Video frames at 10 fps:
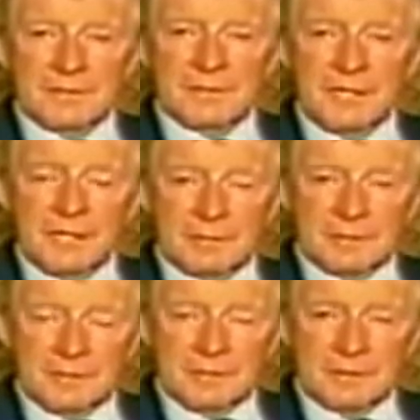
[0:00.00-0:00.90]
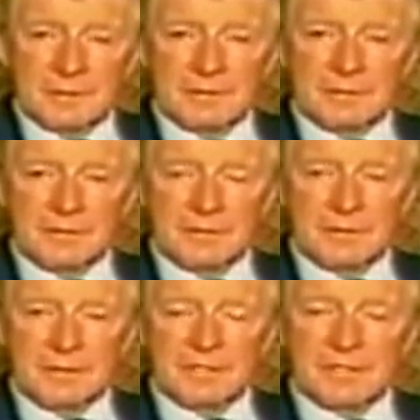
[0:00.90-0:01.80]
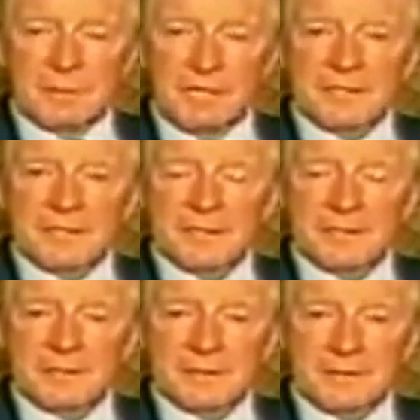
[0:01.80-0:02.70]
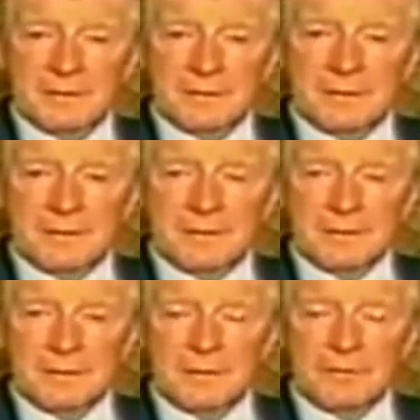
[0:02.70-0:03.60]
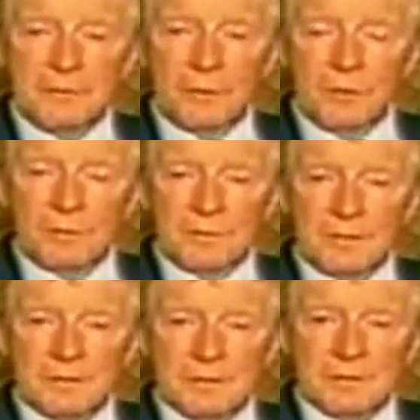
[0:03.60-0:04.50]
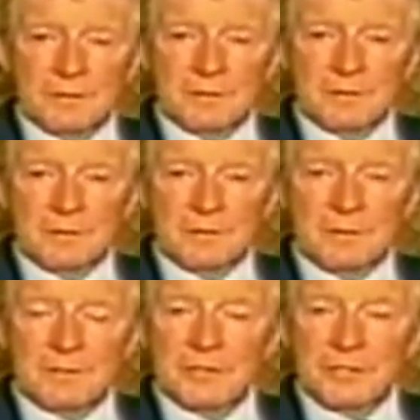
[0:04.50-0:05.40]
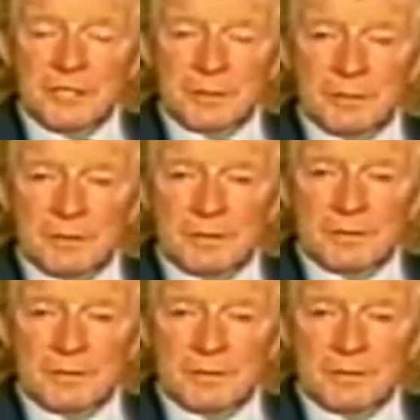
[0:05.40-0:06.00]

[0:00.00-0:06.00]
Sound is the basis of form and shape.